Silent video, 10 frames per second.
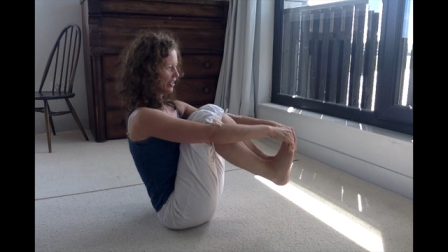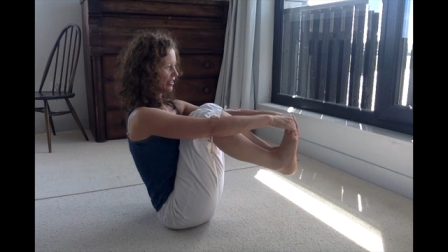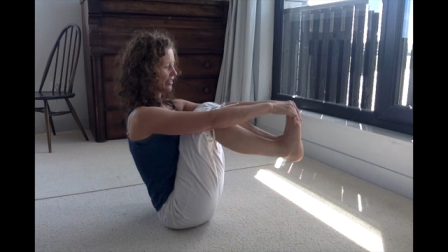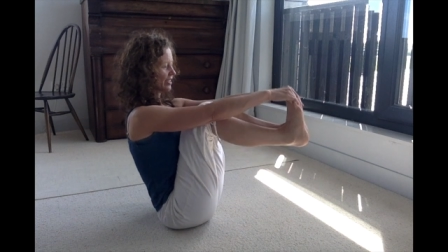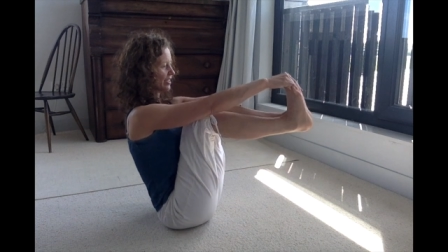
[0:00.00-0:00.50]
You're
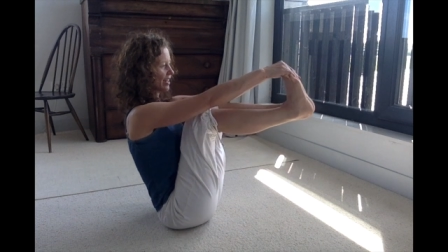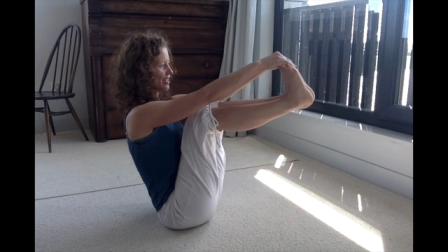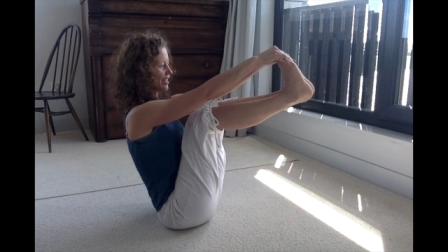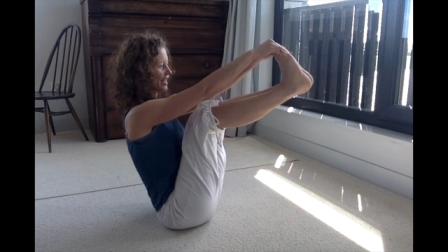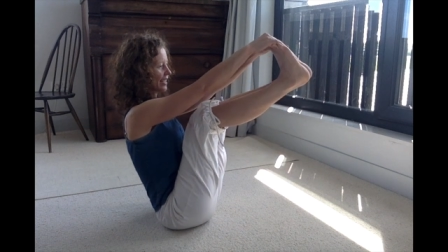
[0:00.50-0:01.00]
going to start
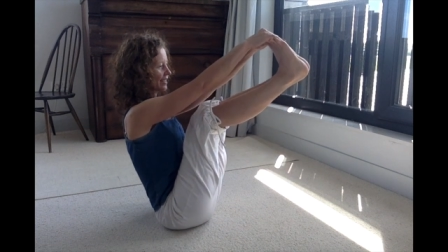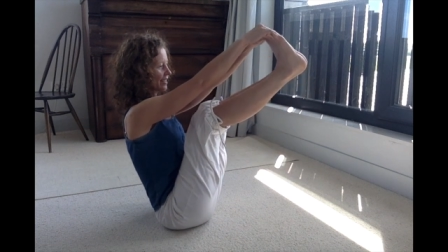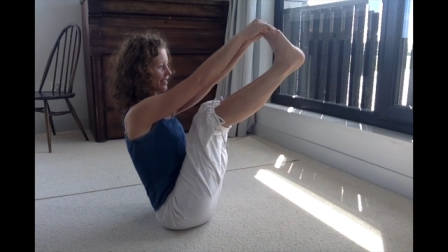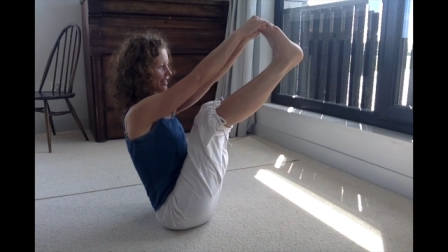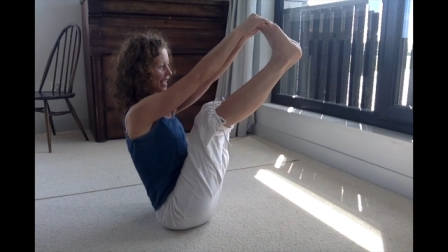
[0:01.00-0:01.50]
to
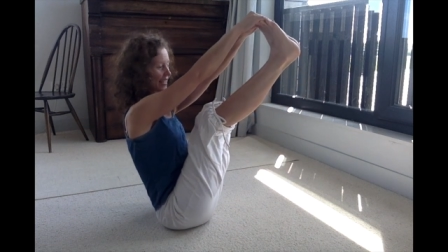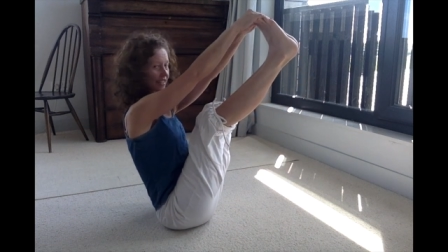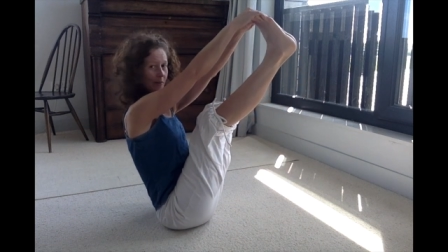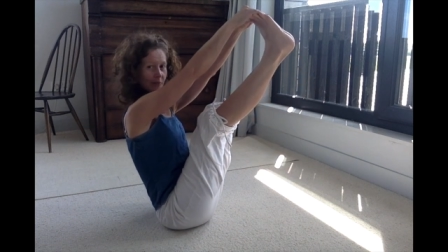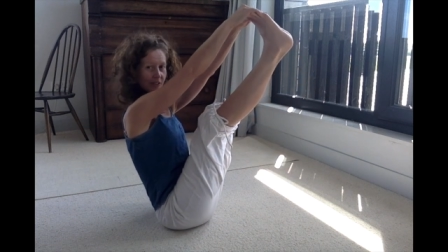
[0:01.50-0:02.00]
lengthen your legs
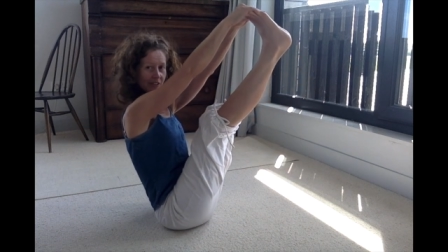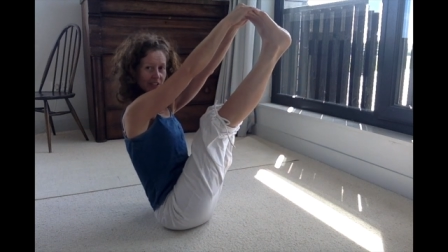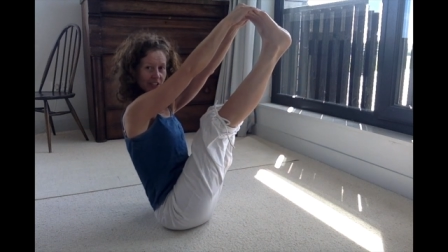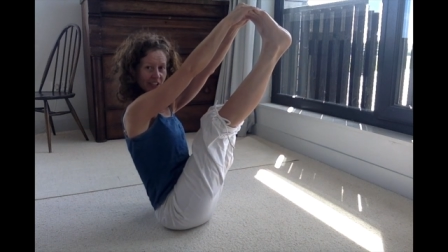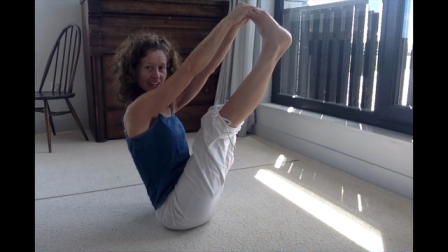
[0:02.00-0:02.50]
up, and you're
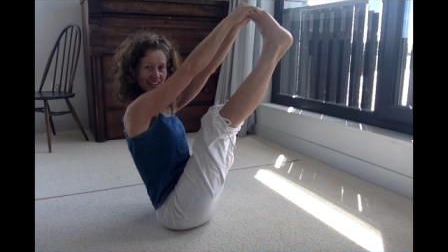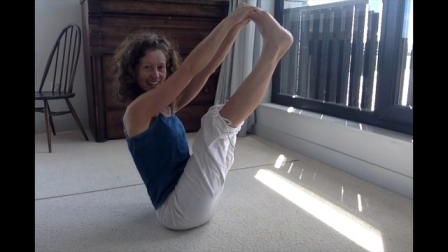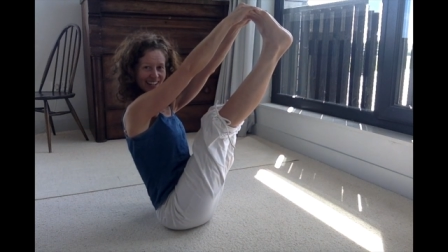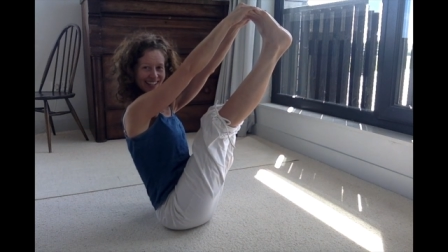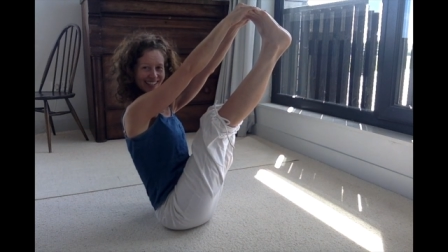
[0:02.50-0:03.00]
just gently
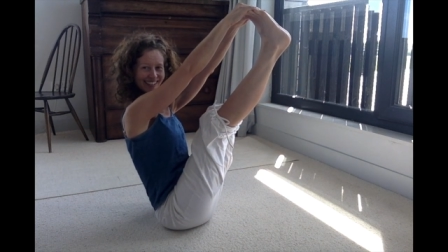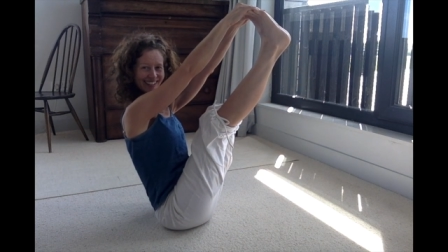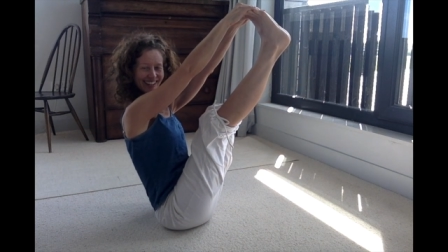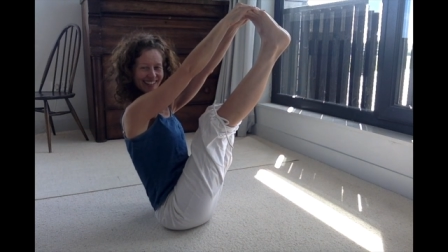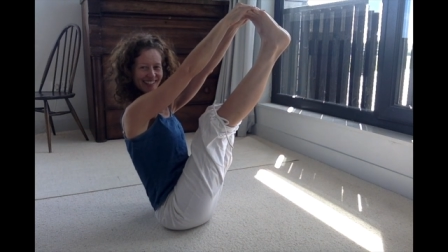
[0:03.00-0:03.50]
letting your
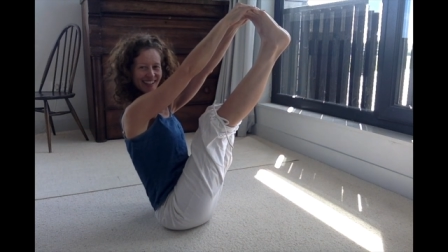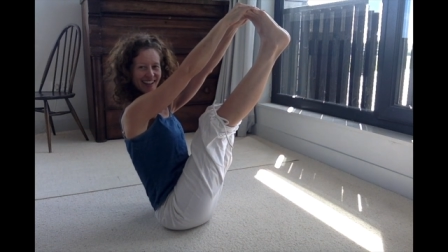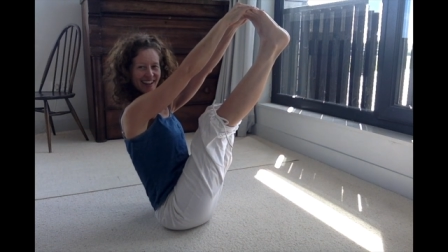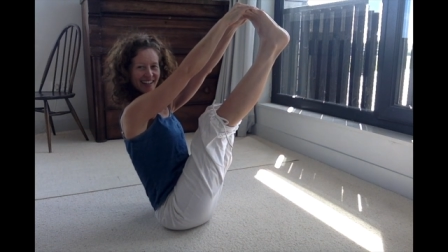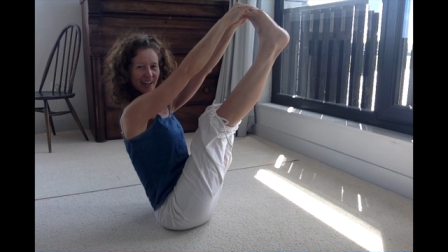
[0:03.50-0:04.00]
legs
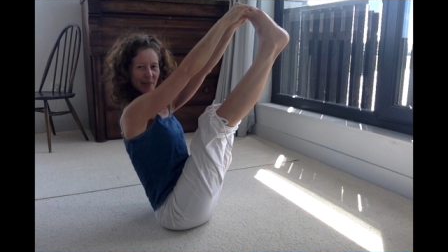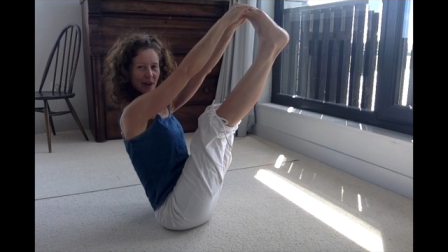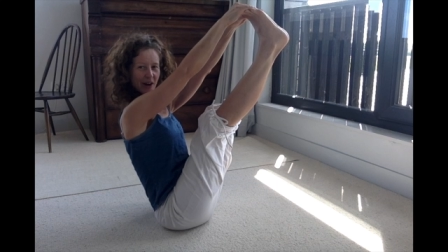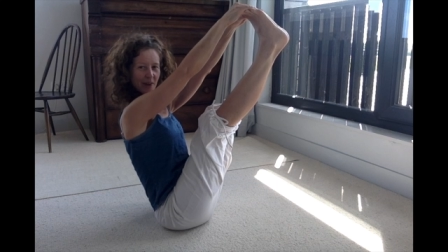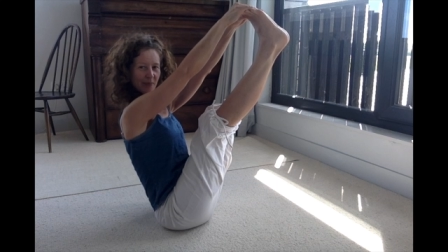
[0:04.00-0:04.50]
come
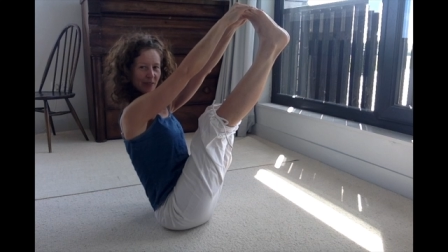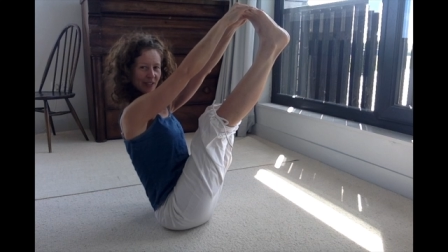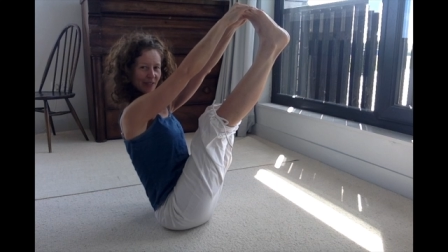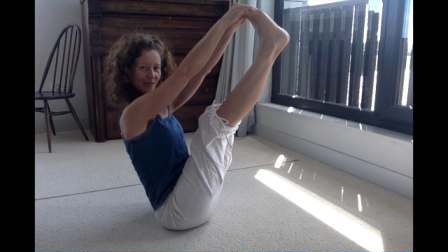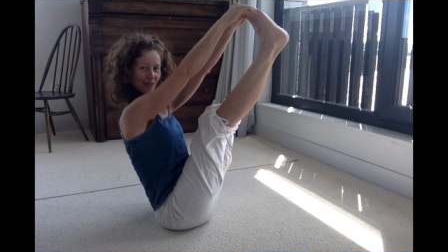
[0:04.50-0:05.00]
up and
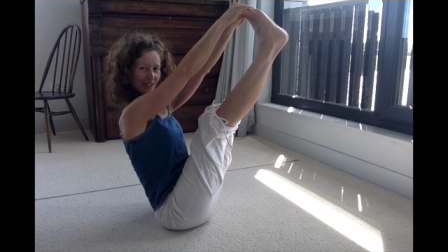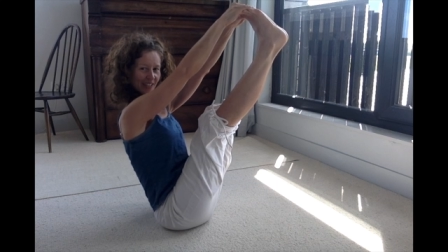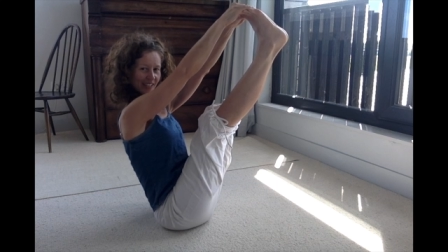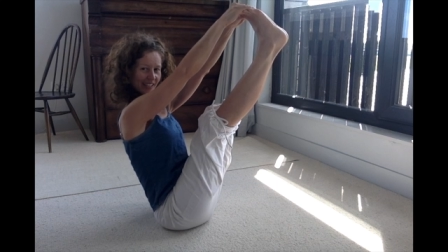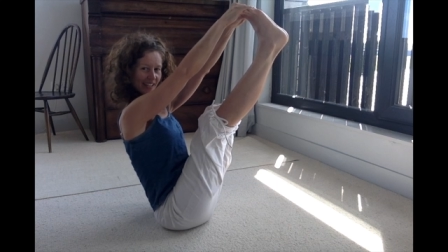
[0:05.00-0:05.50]
towards
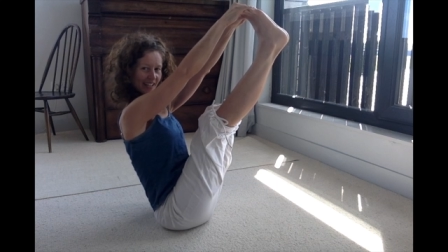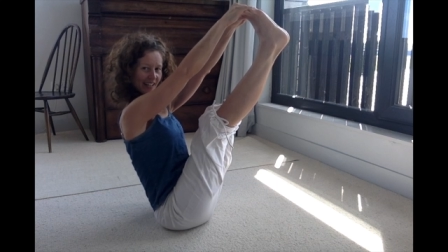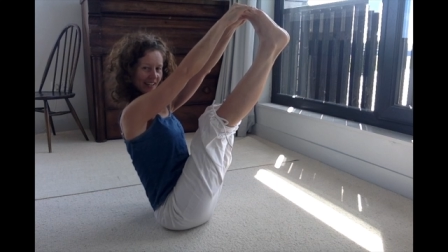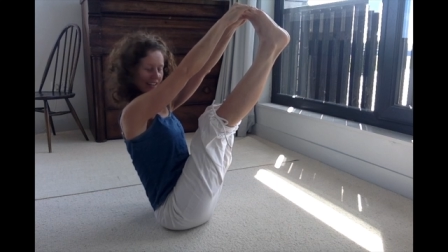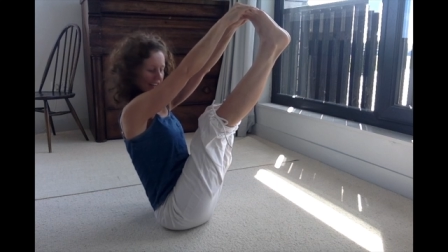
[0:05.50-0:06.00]
the ceiling.